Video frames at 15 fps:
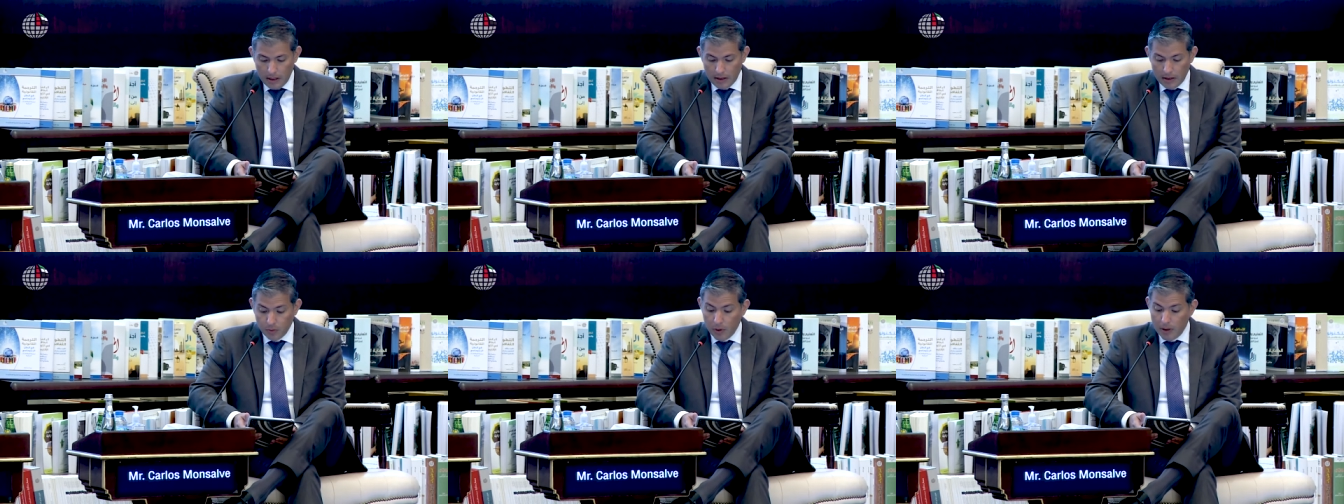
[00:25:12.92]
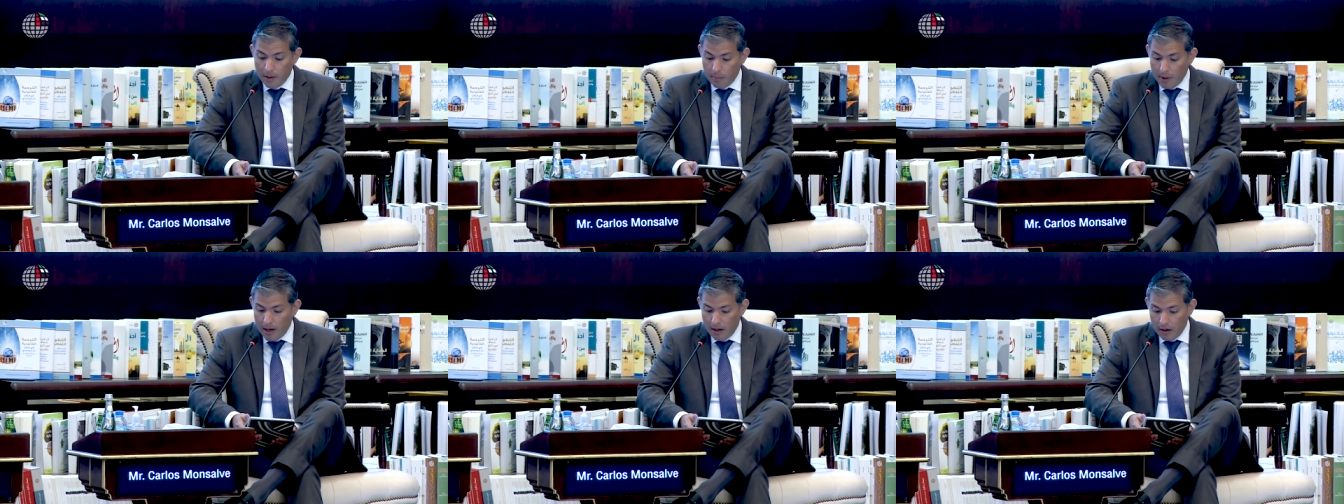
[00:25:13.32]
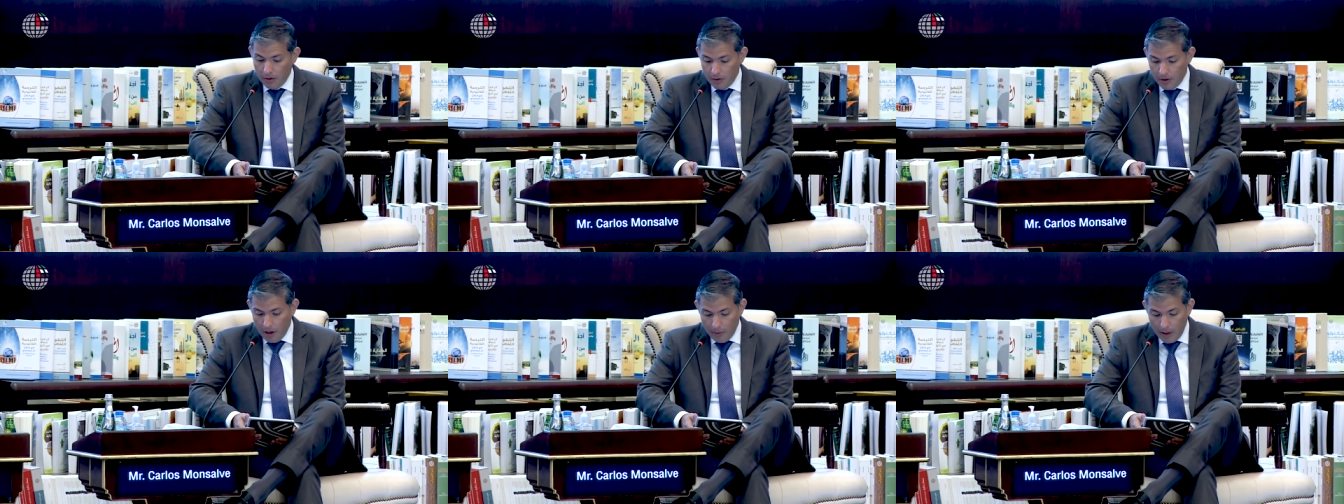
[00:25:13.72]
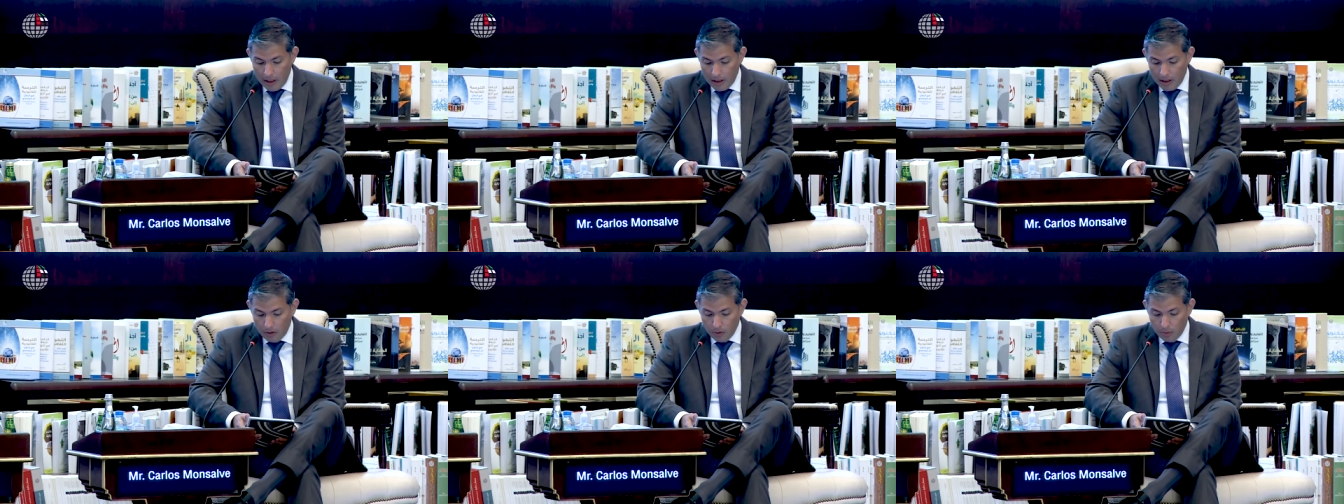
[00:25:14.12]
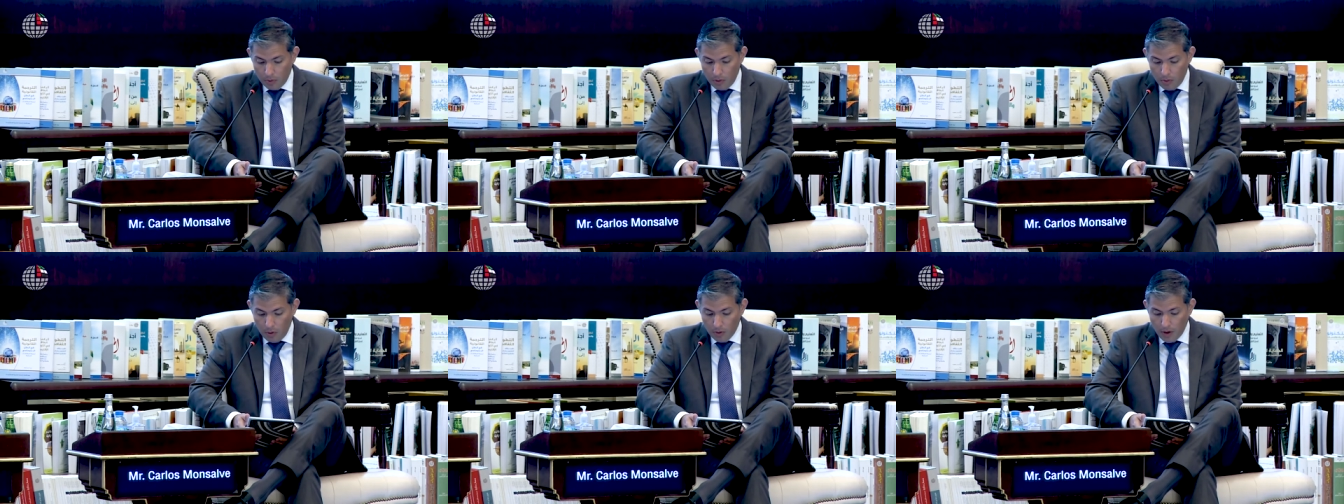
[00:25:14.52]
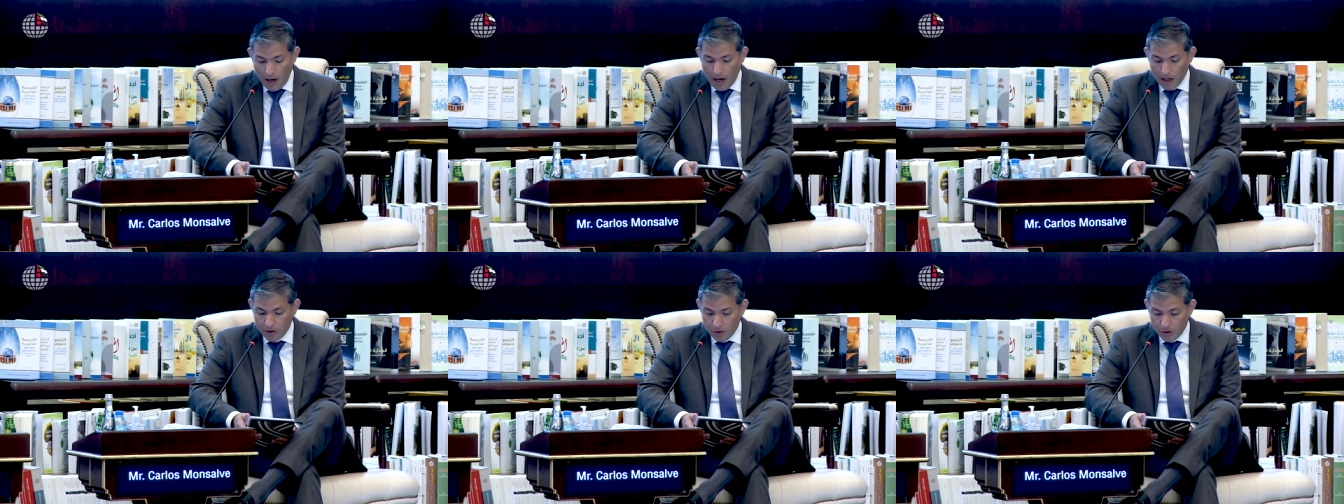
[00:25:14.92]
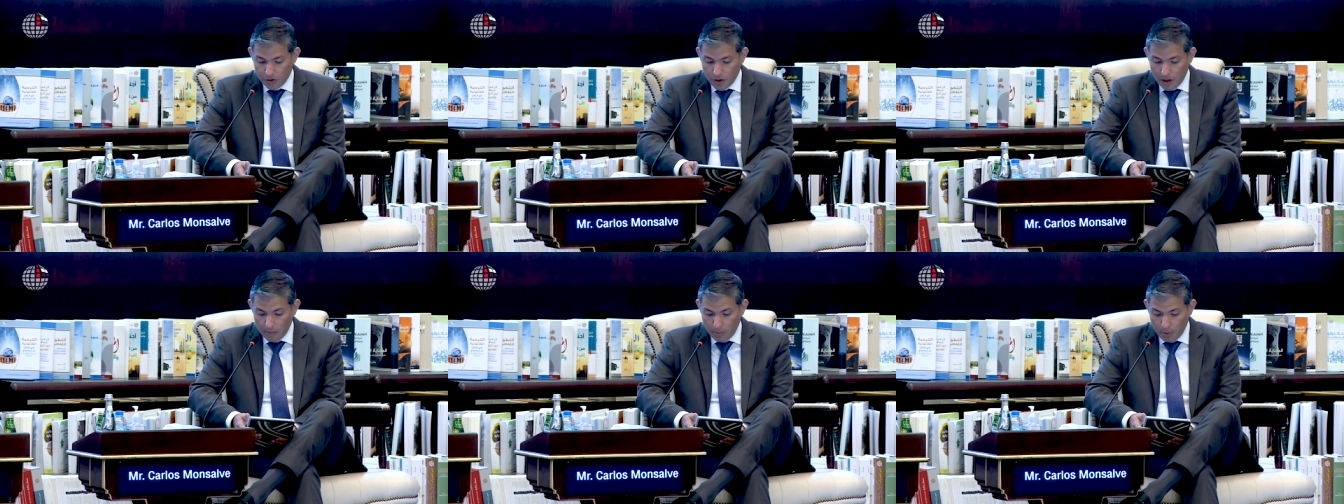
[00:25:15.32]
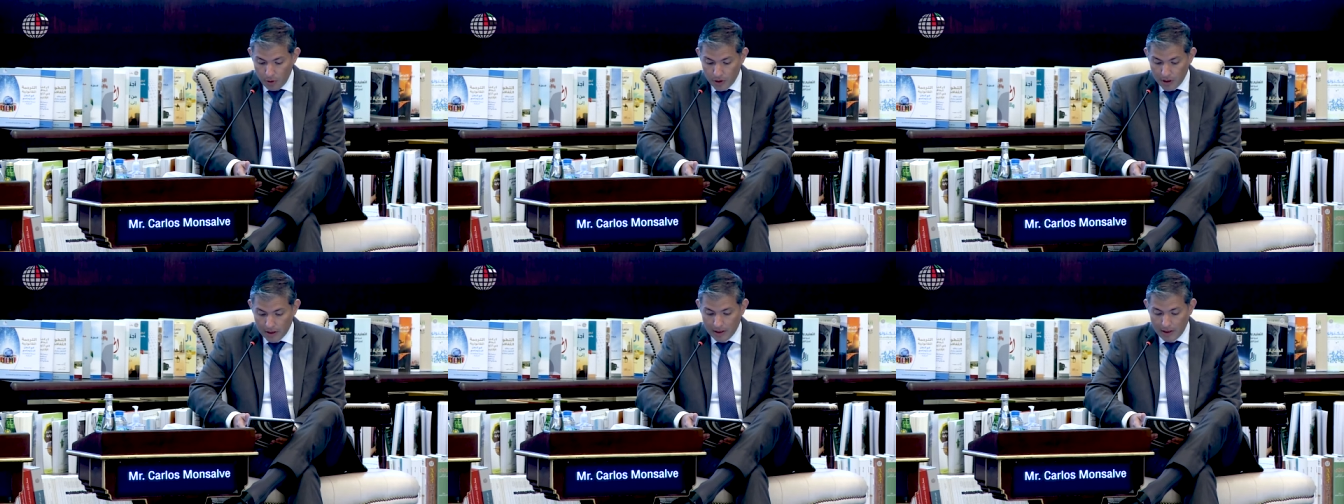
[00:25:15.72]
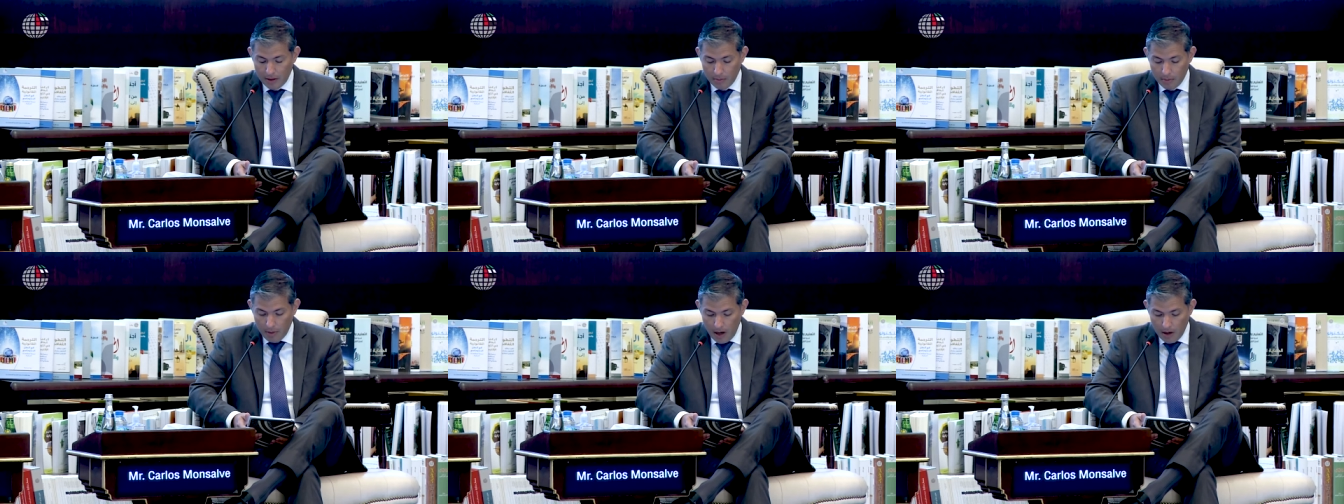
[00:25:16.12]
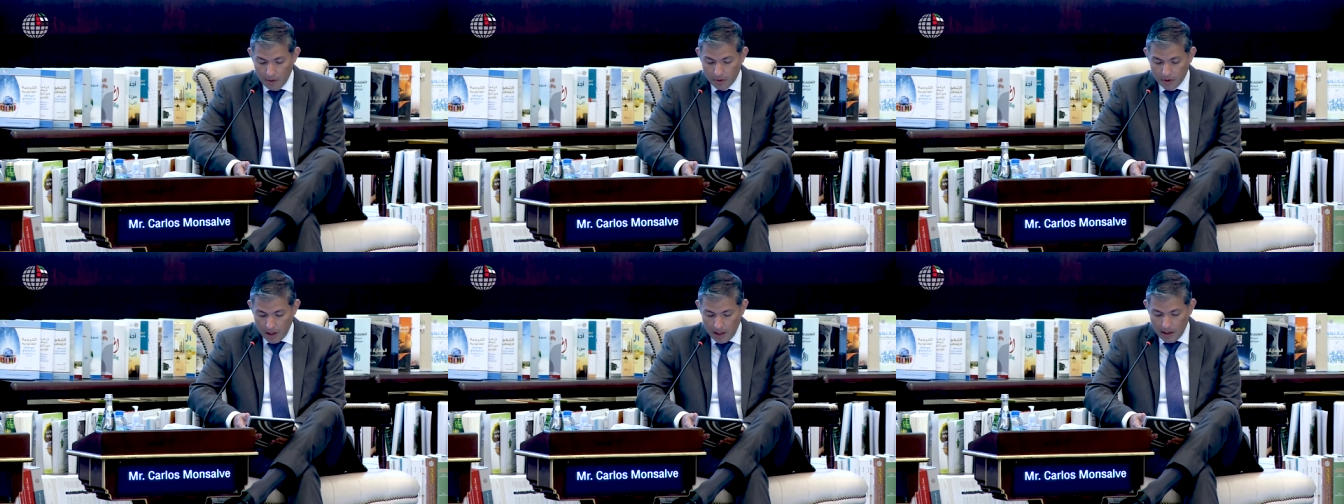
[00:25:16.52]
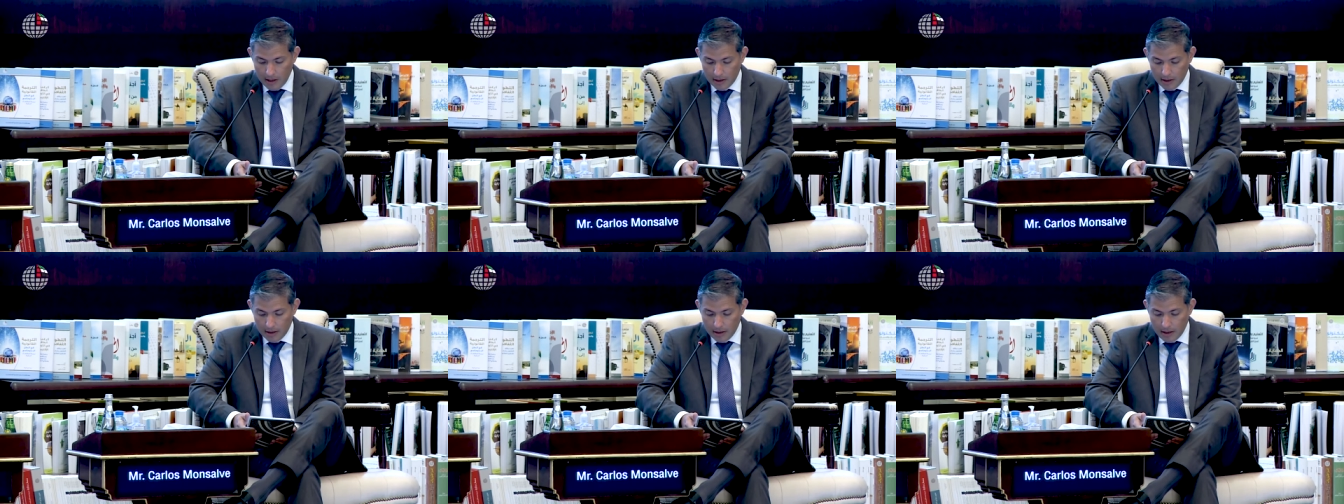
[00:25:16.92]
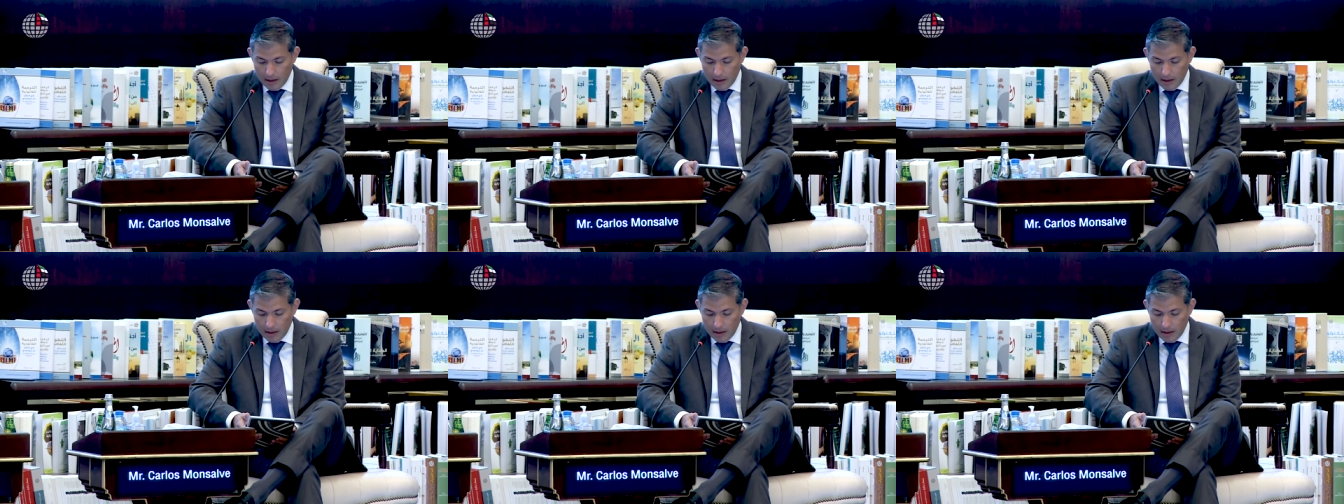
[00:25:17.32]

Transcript: It will depend on the ability to promote actions and projects in various areas,